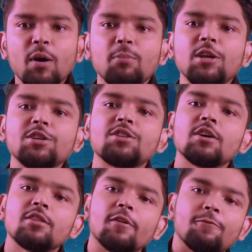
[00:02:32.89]

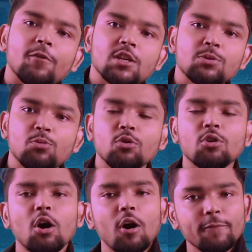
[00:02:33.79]
published the first
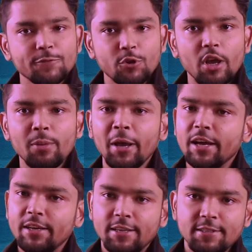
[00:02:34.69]
book of soil
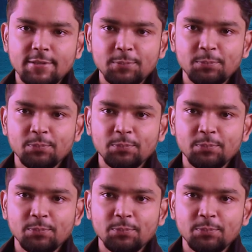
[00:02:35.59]
mechanics.